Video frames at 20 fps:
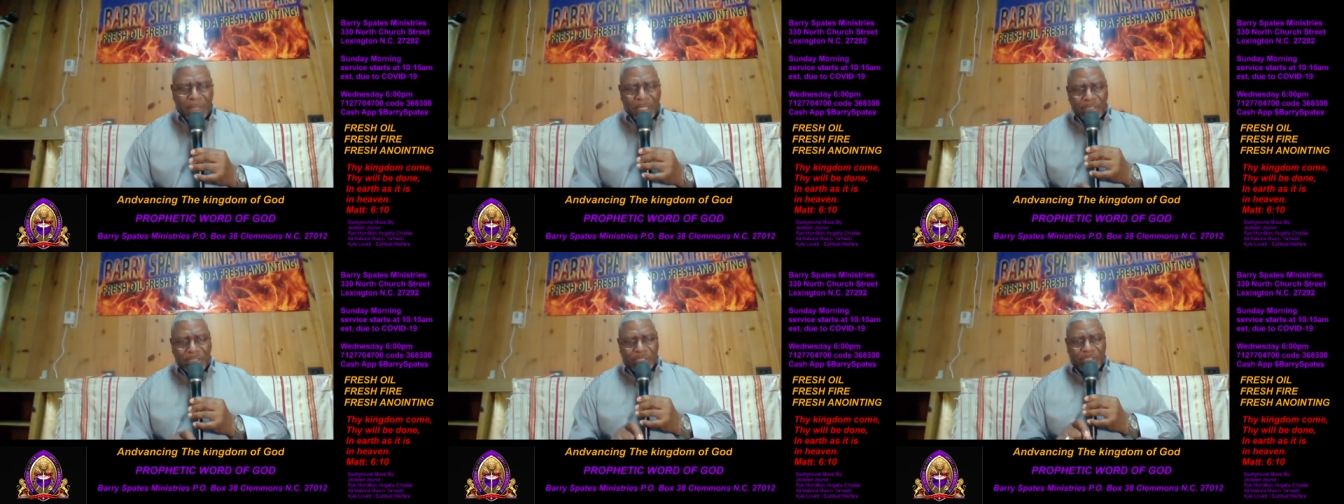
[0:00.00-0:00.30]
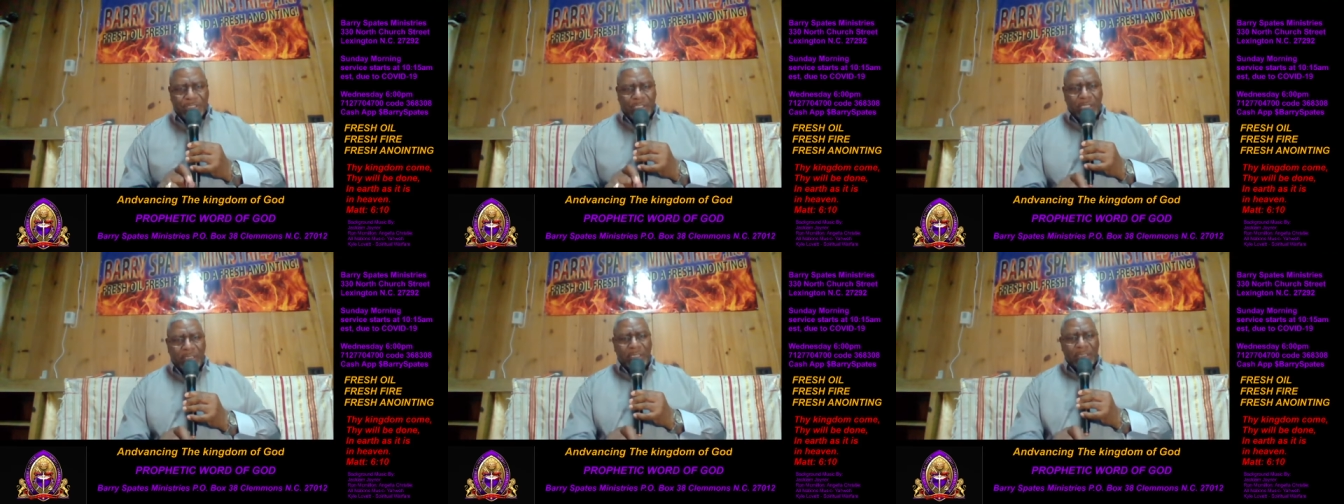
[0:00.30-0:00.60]

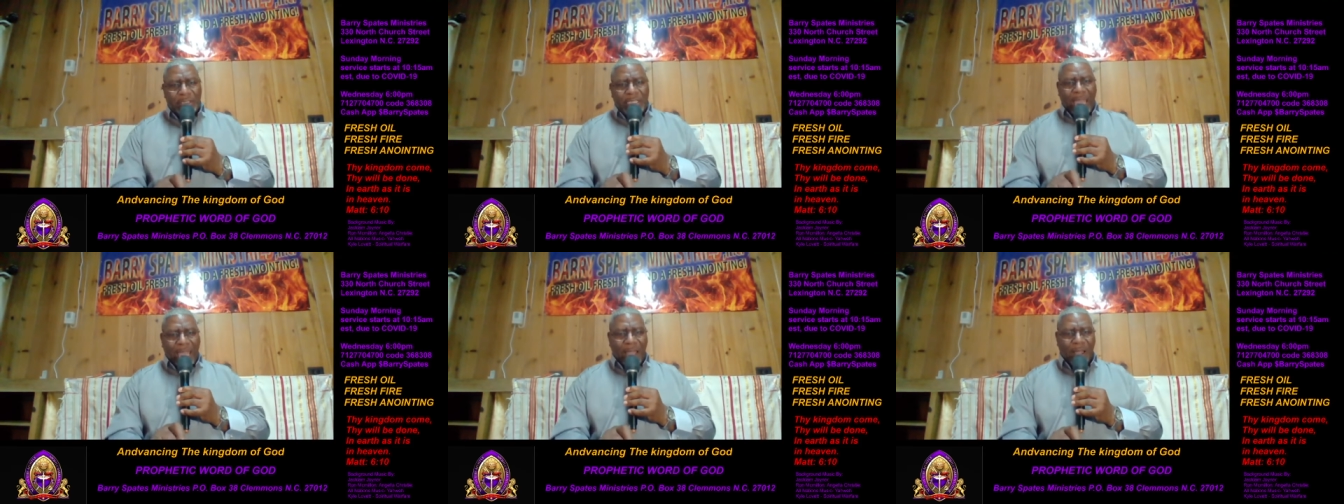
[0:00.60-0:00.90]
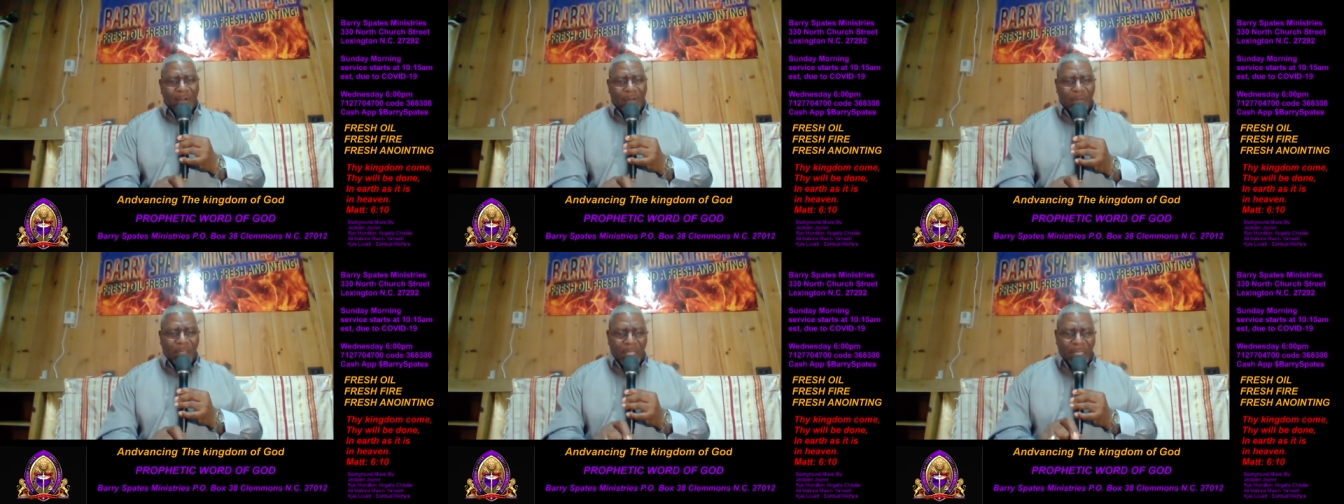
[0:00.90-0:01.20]
seal it
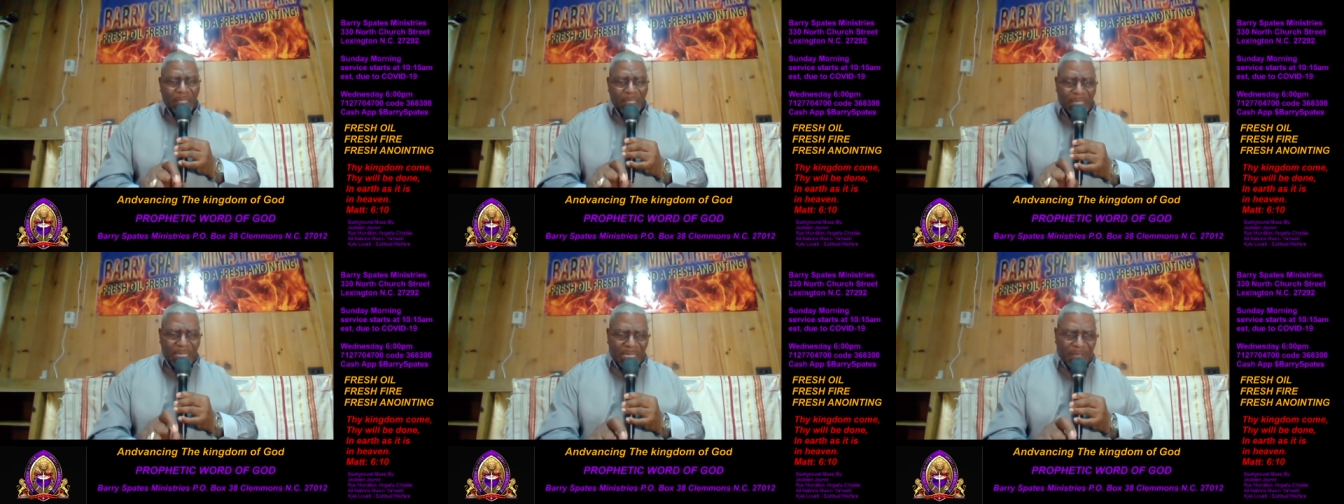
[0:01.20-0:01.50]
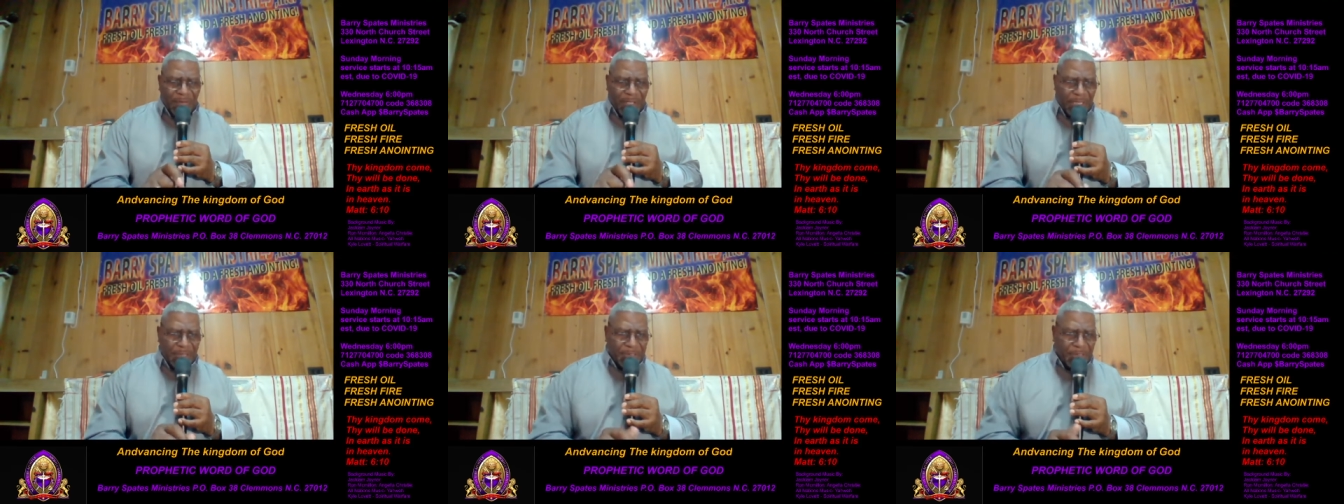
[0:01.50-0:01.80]
down,
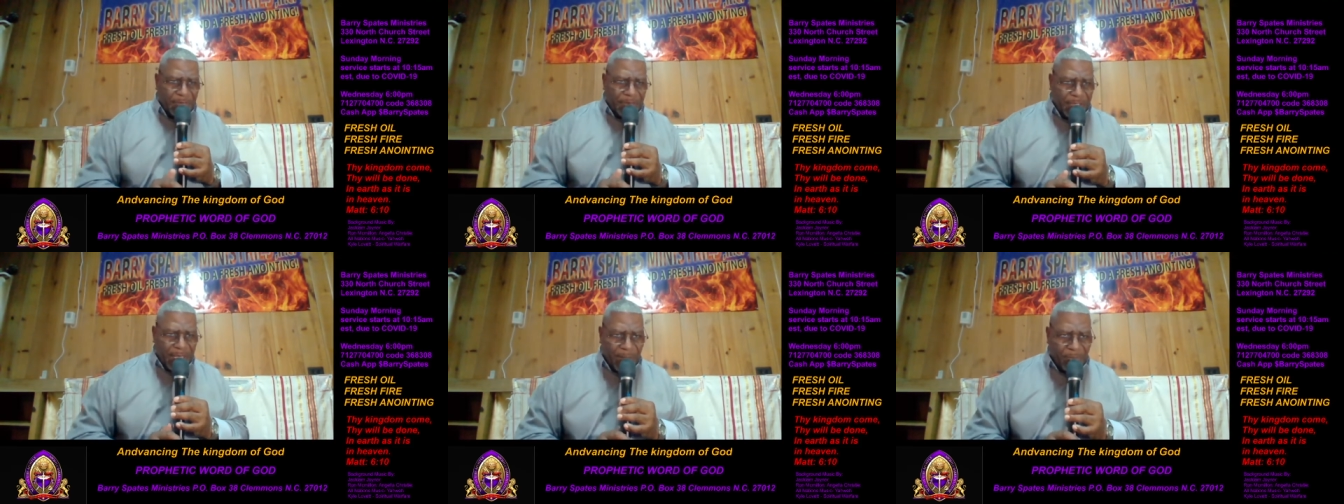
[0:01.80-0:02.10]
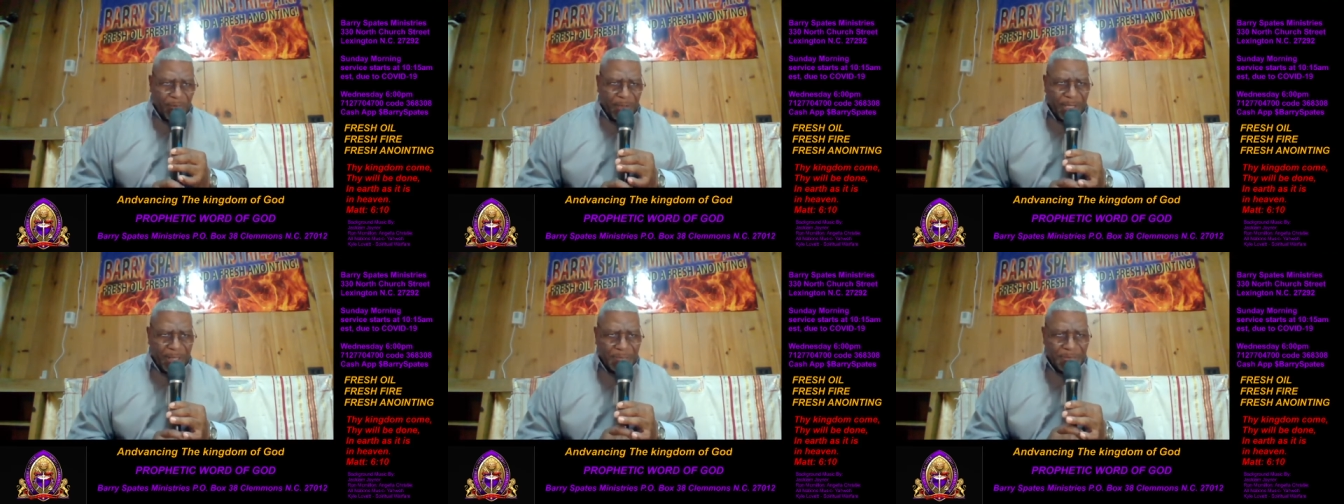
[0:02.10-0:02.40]
even until the day
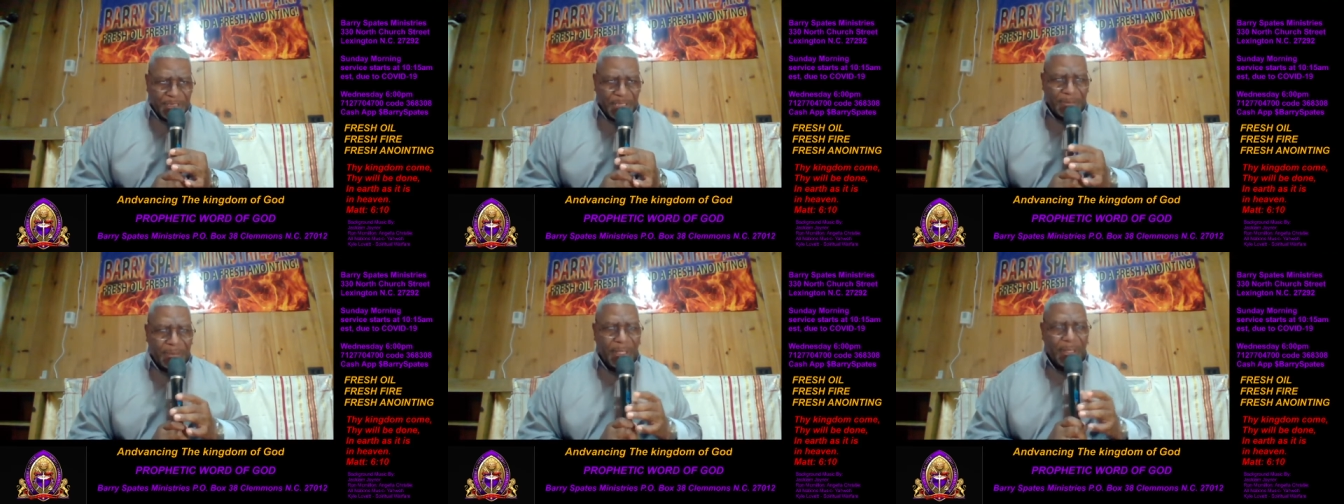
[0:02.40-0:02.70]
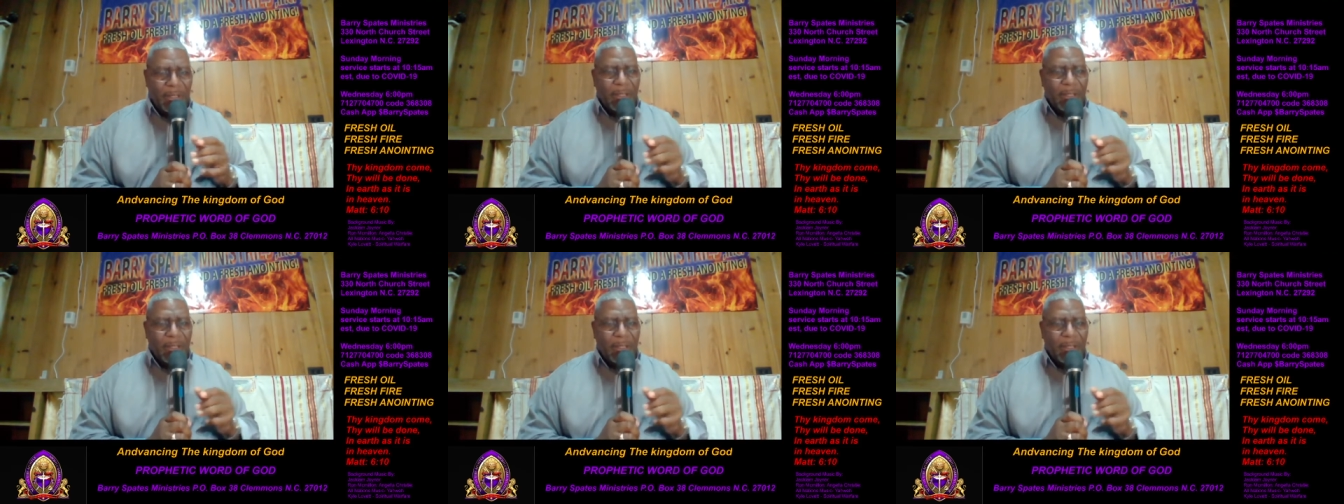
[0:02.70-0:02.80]
redemption.